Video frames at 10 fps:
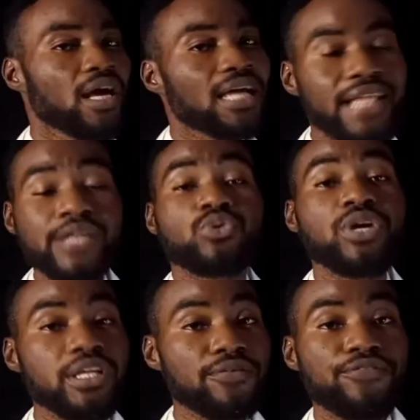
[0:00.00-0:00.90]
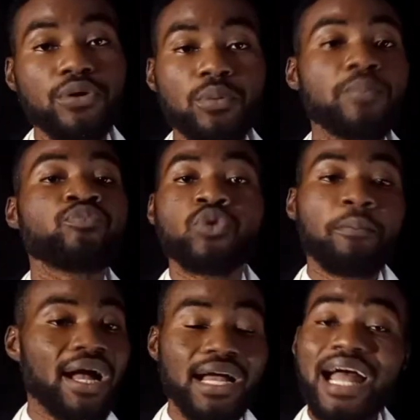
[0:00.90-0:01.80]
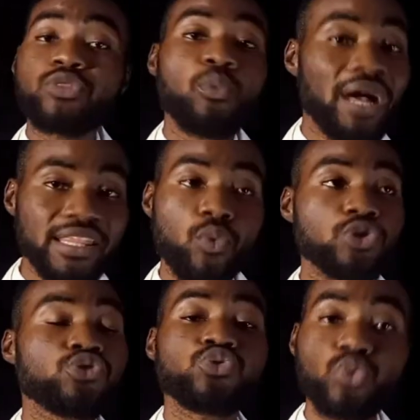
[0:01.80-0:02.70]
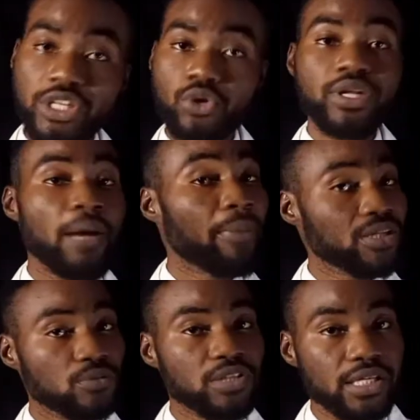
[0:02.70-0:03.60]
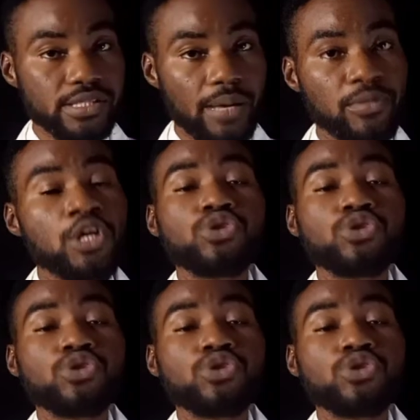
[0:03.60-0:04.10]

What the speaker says: and that's already a fail mark, no matter what you do in the other part of the exam.